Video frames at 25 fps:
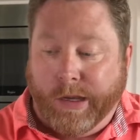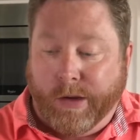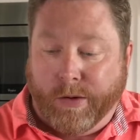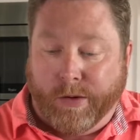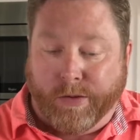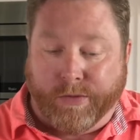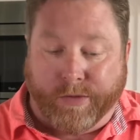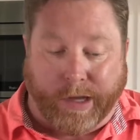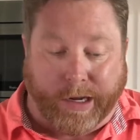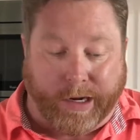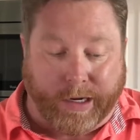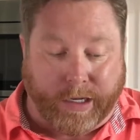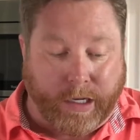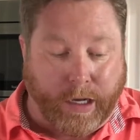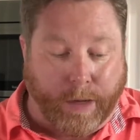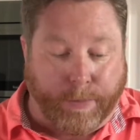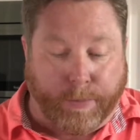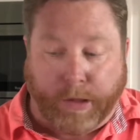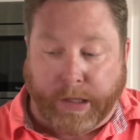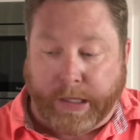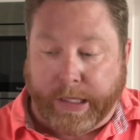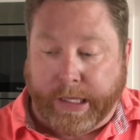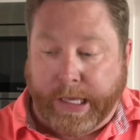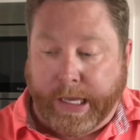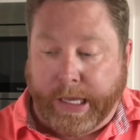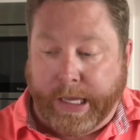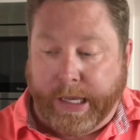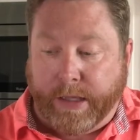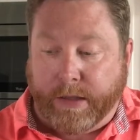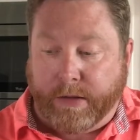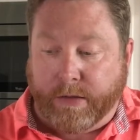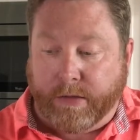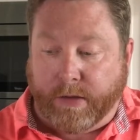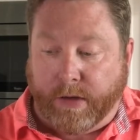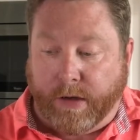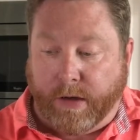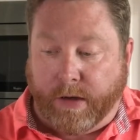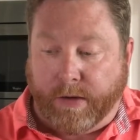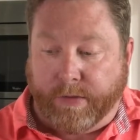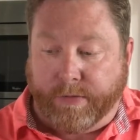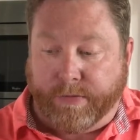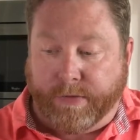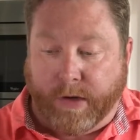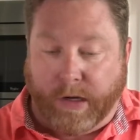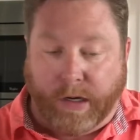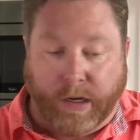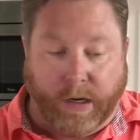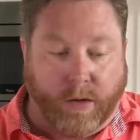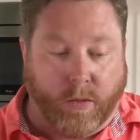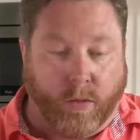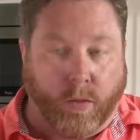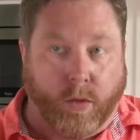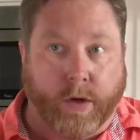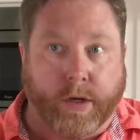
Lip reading: We've got a couple of cans of